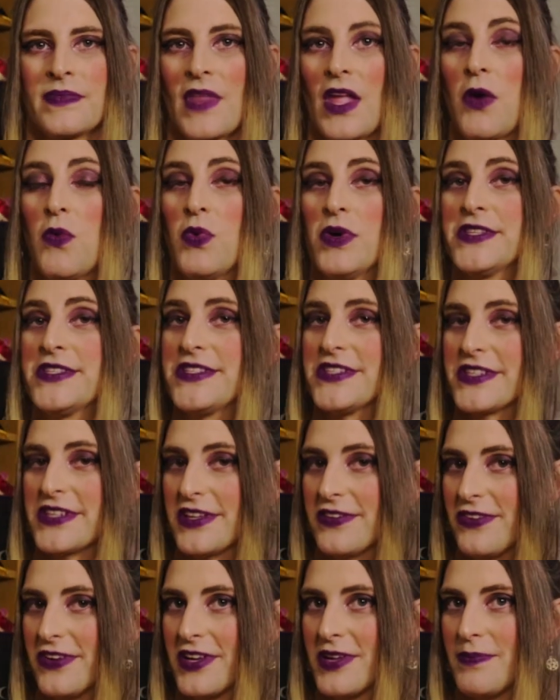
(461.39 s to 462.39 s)
One
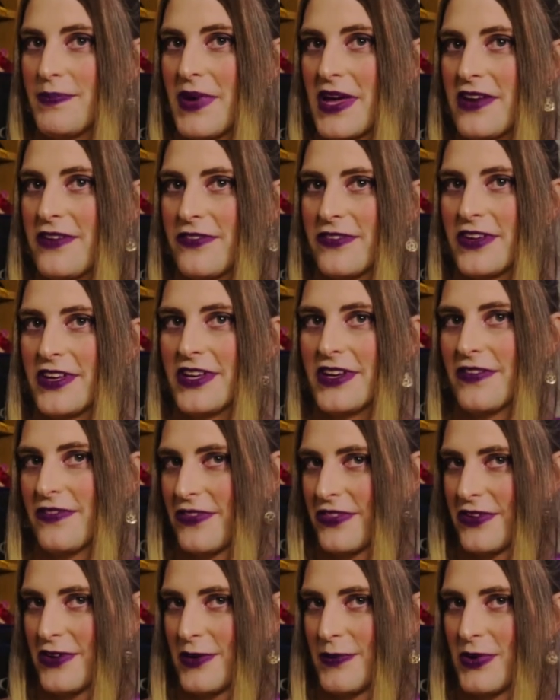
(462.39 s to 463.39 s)
significant benefit of
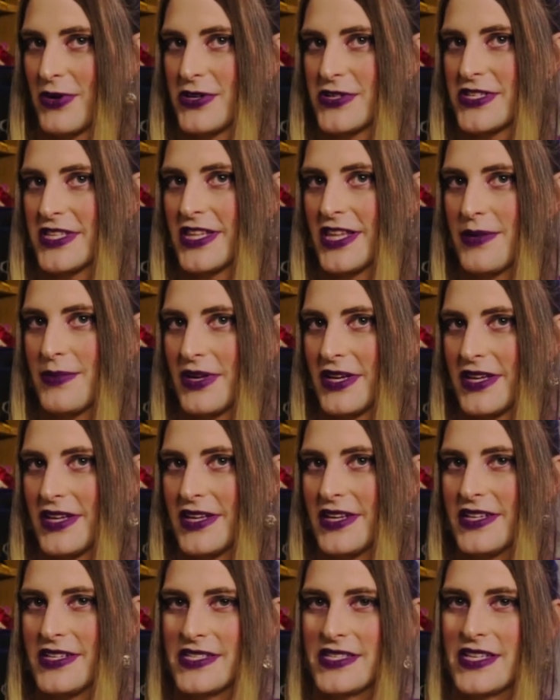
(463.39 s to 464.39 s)
third-person
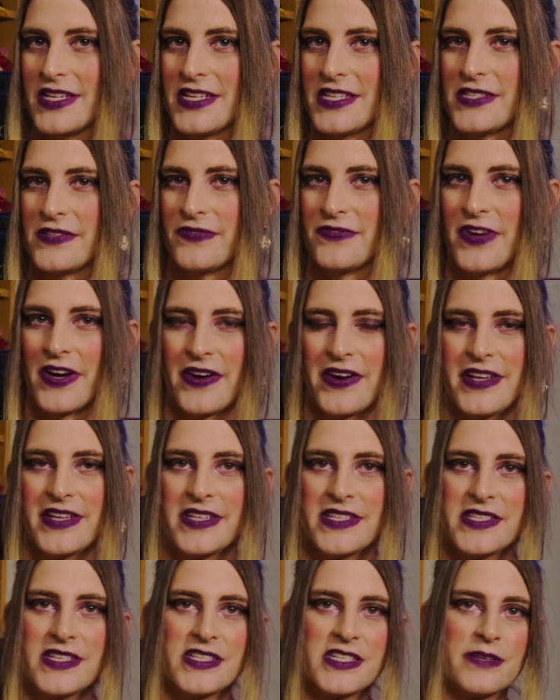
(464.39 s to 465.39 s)
limited is that it's very
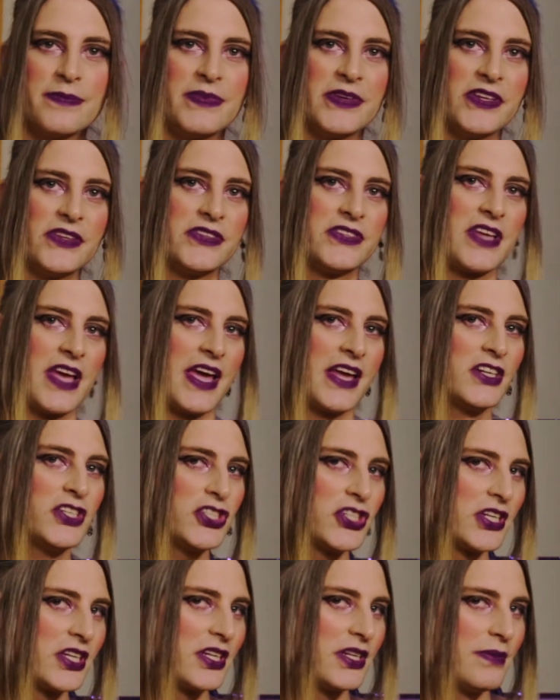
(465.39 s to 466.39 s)
easy to build
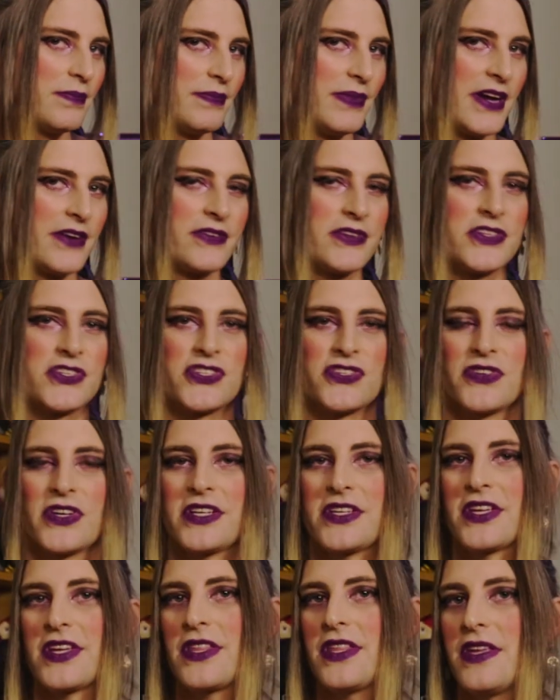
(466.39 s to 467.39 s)
tension by
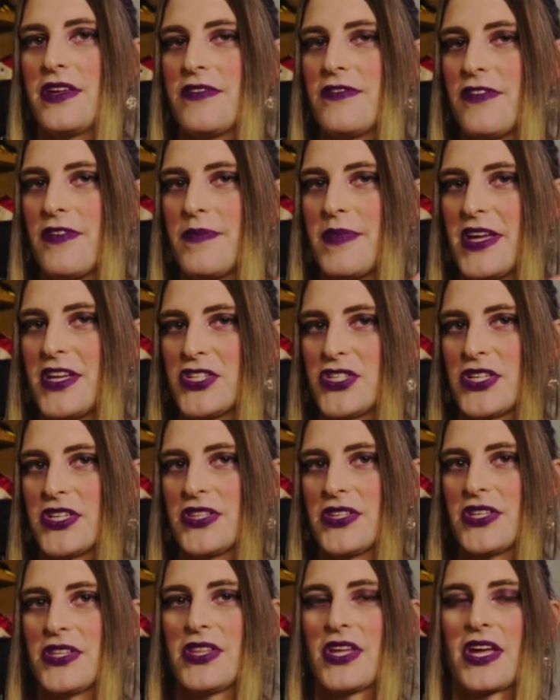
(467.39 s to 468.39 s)
restricting the
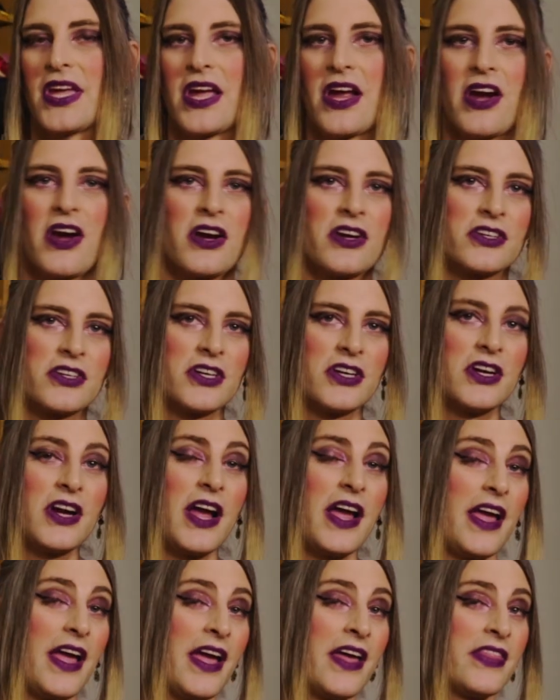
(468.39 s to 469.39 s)
information that the character,
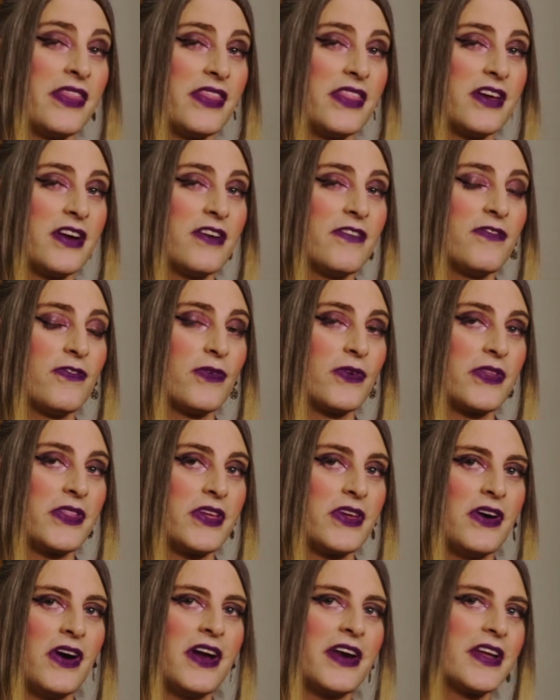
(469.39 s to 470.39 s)
and therefore
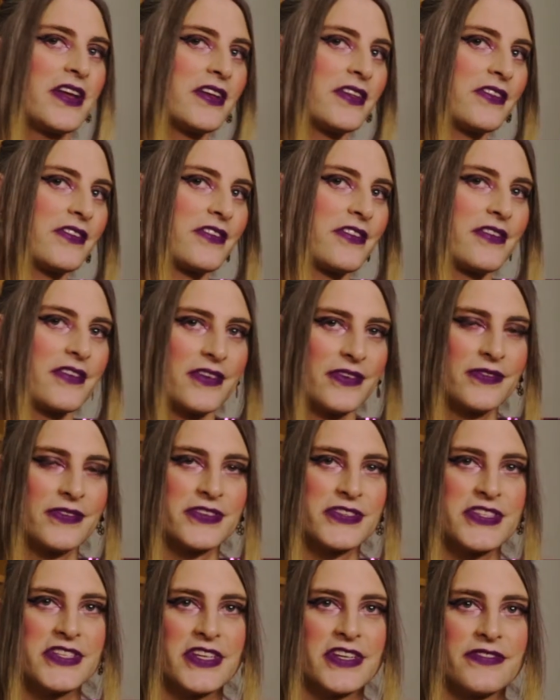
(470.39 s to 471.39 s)
the audience,
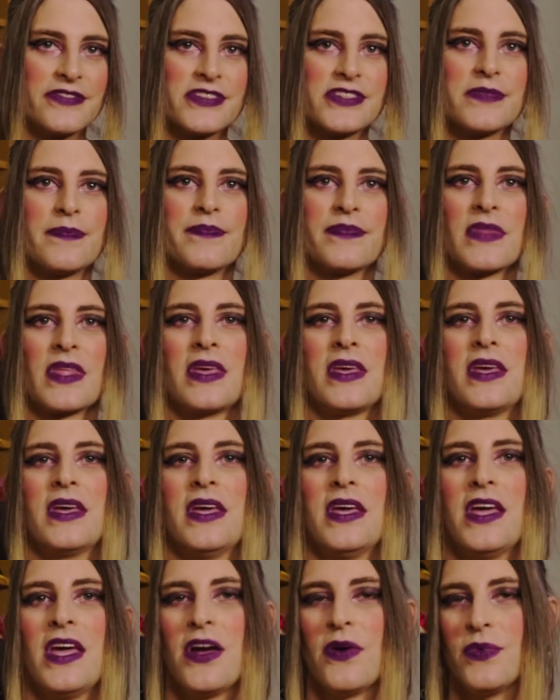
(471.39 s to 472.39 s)
receives,
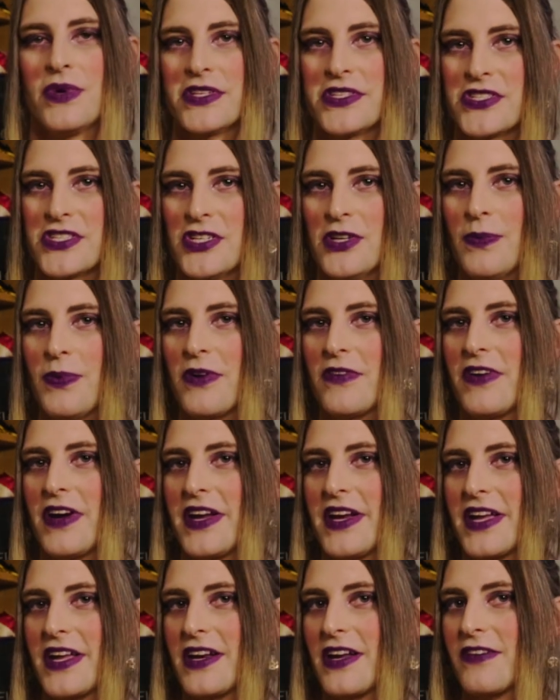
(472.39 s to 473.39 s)
while still
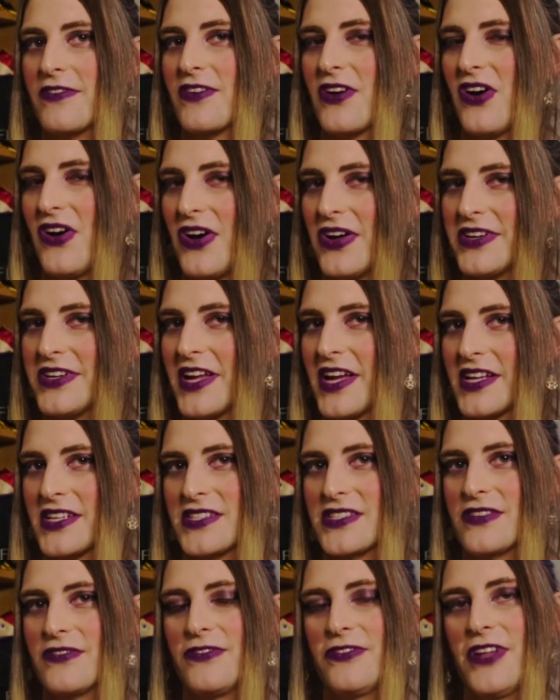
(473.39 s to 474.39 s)
providing enough
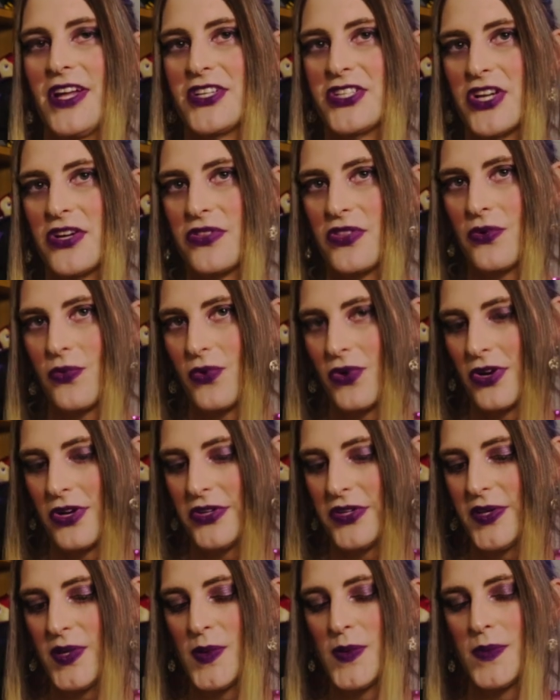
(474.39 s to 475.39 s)
context to flesh out the world.